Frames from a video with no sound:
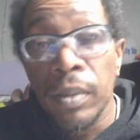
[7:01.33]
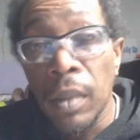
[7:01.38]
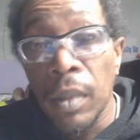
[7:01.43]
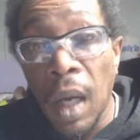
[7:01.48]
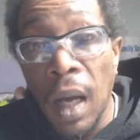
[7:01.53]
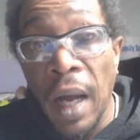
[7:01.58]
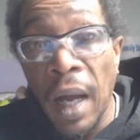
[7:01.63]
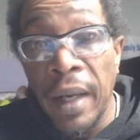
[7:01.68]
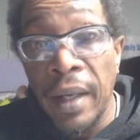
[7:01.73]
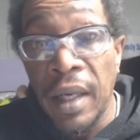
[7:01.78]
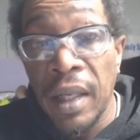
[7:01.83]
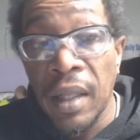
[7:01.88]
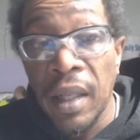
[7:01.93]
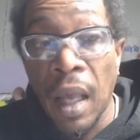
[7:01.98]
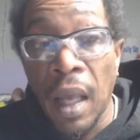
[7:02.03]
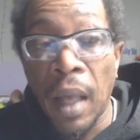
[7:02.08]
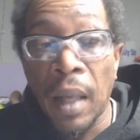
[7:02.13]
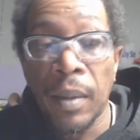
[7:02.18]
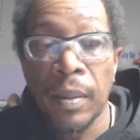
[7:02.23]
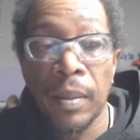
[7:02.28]
I did
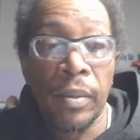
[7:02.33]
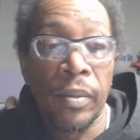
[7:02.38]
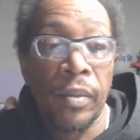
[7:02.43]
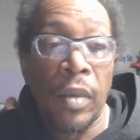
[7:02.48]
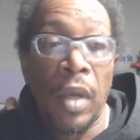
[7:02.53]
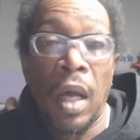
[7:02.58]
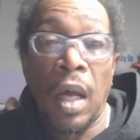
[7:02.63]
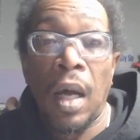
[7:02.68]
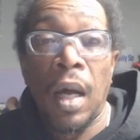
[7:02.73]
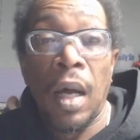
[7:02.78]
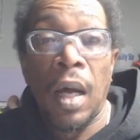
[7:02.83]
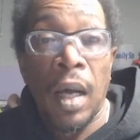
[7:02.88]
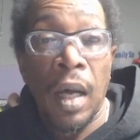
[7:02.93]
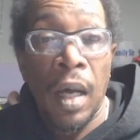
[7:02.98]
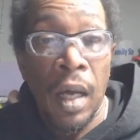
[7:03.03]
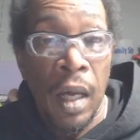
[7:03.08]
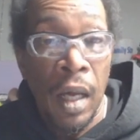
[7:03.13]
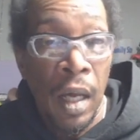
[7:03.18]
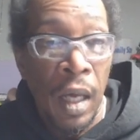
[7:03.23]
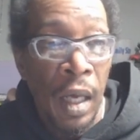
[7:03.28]
that.
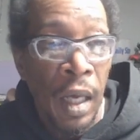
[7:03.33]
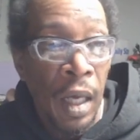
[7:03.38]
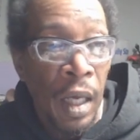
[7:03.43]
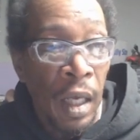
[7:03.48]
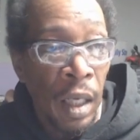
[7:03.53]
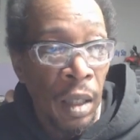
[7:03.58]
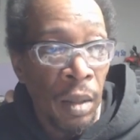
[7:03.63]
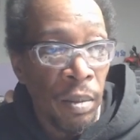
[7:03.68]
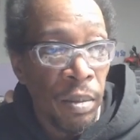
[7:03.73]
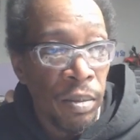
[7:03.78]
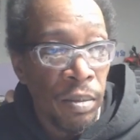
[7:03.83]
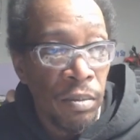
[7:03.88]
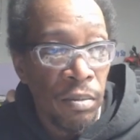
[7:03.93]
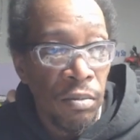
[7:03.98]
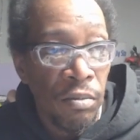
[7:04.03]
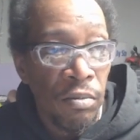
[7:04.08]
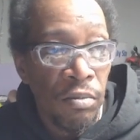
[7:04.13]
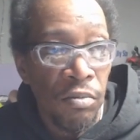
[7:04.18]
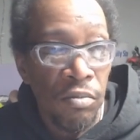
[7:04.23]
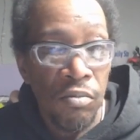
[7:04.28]
I
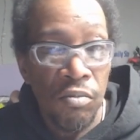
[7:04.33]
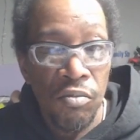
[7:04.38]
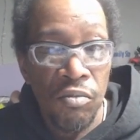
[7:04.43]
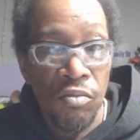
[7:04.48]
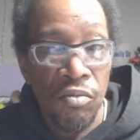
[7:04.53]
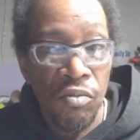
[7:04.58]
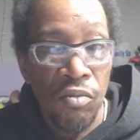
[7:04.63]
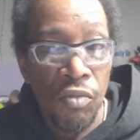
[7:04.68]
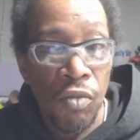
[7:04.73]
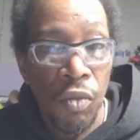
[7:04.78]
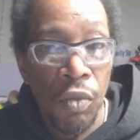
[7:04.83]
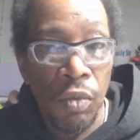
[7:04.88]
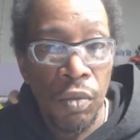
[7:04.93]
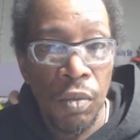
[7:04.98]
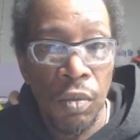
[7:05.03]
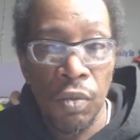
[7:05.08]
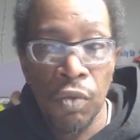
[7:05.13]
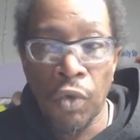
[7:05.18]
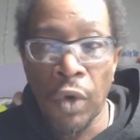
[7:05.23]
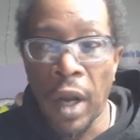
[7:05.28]

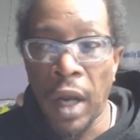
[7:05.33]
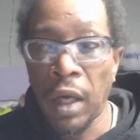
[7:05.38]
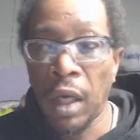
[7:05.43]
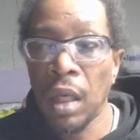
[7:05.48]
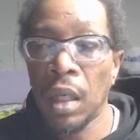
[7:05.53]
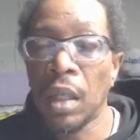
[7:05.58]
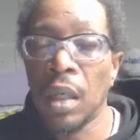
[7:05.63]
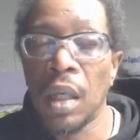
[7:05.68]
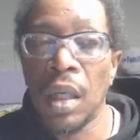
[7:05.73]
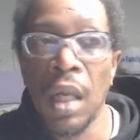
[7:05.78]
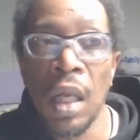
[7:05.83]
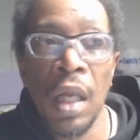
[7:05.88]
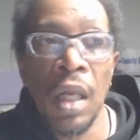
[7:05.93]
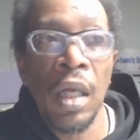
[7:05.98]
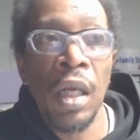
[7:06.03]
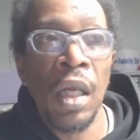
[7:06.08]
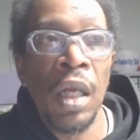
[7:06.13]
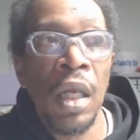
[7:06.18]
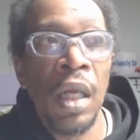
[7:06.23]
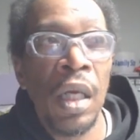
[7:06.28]
ran it, and
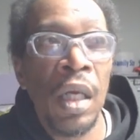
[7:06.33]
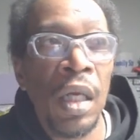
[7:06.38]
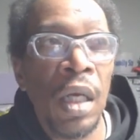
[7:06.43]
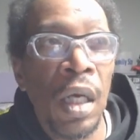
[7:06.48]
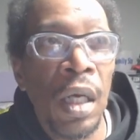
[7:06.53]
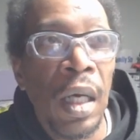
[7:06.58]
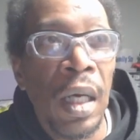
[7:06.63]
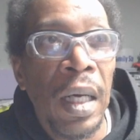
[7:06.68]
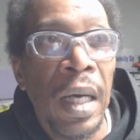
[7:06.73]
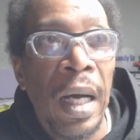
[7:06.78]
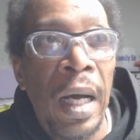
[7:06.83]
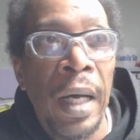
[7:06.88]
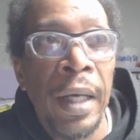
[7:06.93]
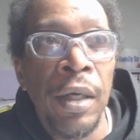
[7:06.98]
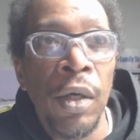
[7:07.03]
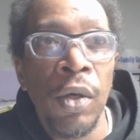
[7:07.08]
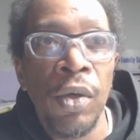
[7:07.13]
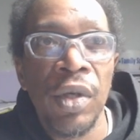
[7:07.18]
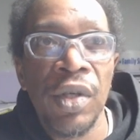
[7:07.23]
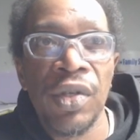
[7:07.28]
then I
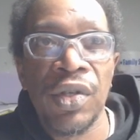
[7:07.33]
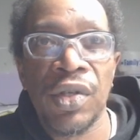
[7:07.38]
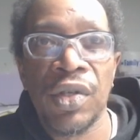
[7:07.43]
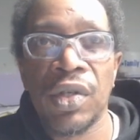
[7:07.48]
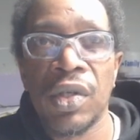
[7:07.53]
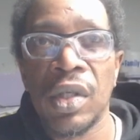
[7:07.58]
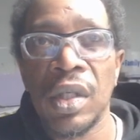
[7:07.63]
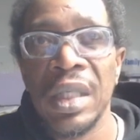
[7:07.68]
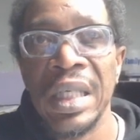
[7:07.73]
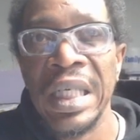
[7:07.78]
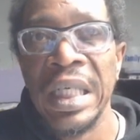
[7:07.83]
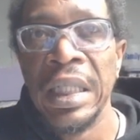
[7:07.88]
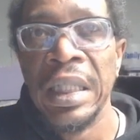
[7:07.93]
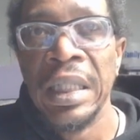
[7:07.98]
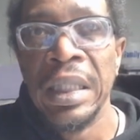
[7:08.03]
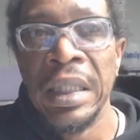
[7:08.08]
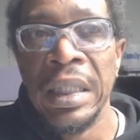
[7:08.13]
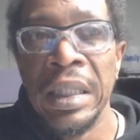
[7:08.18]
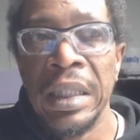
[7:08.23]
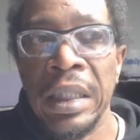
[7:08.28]
noticed
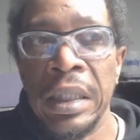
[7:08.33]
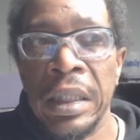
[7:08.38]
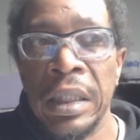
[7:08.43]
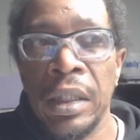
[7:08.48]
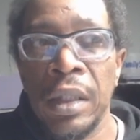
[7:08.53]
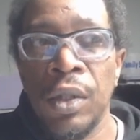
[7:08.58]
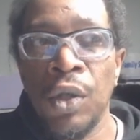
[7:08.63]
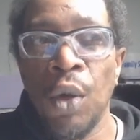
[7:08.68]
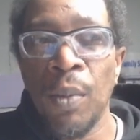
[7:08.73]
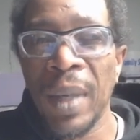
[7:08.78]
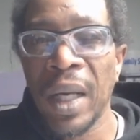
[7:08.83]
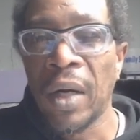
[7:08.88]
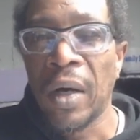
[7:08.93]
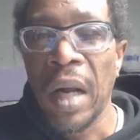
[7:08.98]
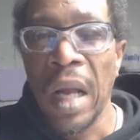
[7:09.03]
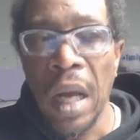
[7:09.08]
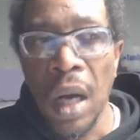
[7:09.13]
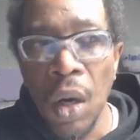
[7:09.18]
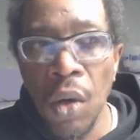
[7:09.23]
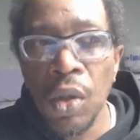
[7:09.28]
no matter
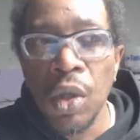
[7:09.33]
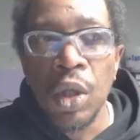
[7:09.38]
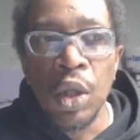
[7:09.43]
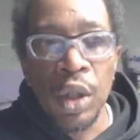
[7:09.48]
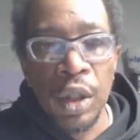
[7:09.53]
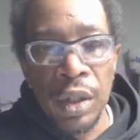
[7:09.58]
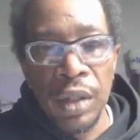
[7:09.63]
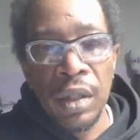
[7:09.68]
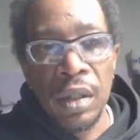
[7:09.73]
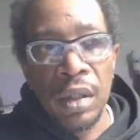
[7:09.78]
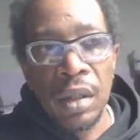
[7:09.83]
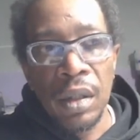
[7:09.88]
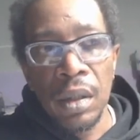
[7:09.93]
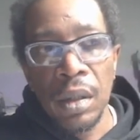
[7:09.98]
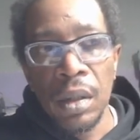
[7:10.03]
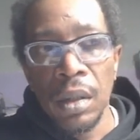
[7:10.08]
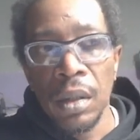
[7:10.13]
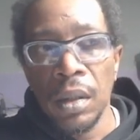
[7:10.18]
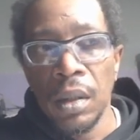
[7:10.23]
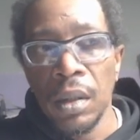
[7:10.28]
how good
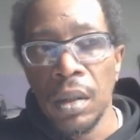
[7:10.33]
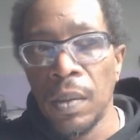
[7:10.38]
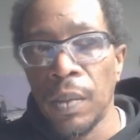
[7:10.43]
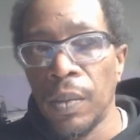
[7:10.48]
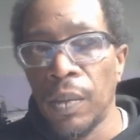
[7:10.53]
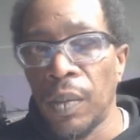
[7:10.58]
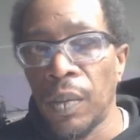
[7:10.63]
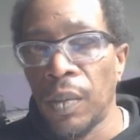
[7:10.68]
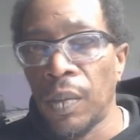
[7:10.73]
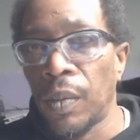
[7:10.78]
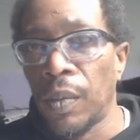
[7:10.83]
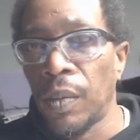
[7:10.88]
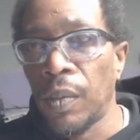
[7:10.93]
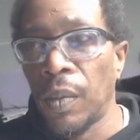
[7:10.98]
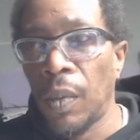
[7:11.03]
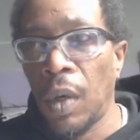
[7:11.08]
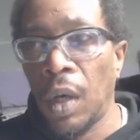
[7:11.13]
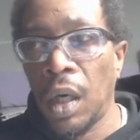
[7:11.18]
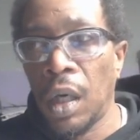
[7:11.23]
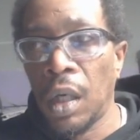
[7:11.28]

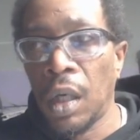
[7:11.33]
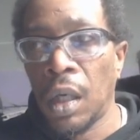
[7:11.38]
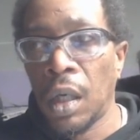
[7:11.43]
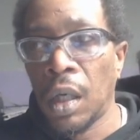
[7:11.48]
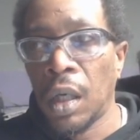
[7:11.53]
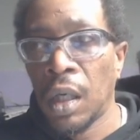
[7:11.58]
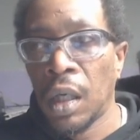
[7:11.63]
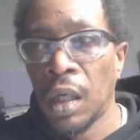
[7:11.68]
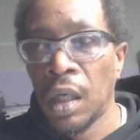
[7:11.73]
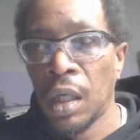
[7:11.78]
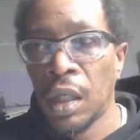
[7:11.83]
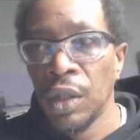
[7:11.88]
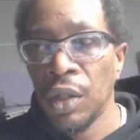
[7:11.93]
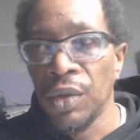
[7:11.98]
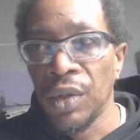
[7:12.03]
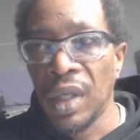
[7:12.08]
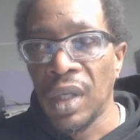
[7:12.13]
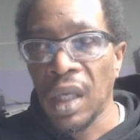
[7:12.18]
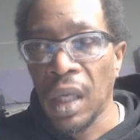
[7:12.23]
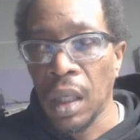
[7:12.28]
you
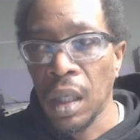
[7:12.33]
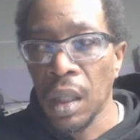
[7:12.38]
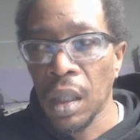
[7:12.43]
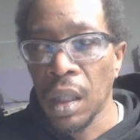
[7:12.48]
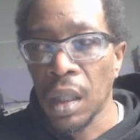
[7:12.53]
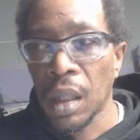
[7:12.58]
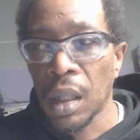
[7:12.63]
get it,